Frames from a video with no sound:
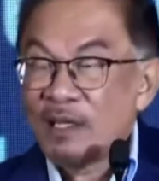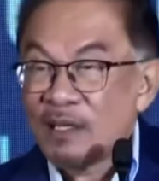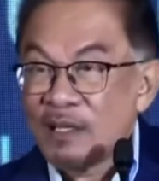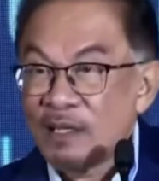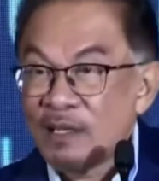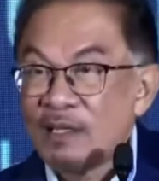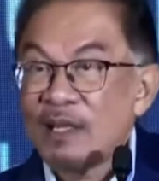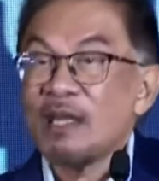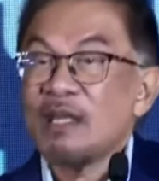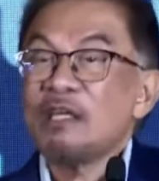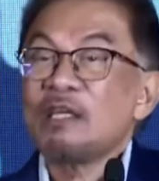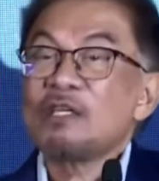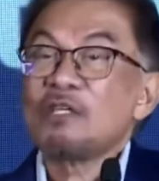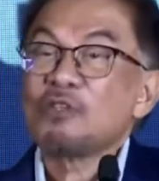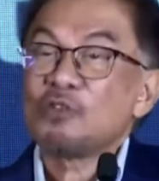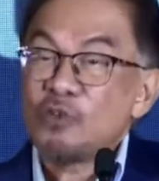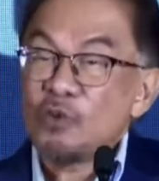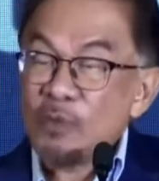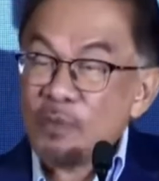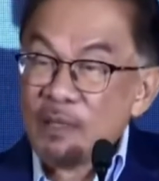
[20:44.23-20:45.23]
that
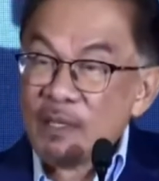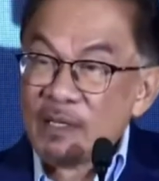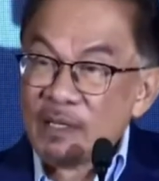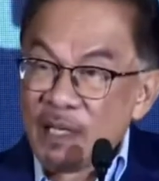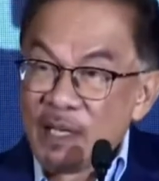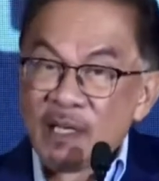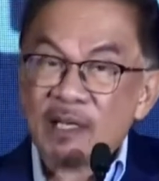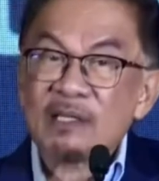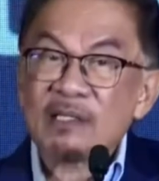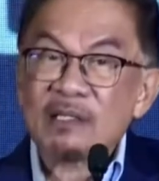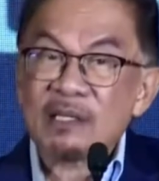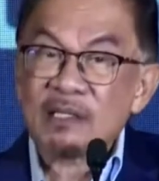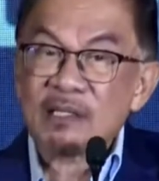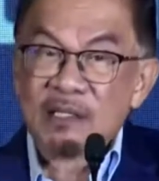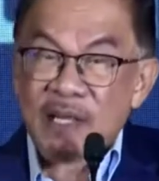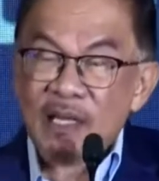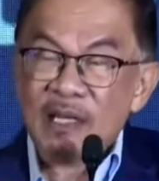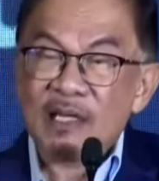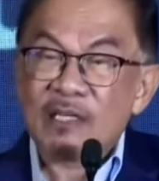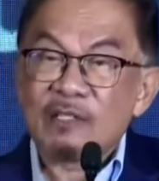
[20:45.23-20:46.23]
should be taken as a
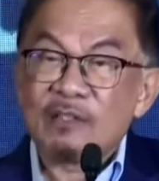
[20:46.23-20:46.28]
challenge.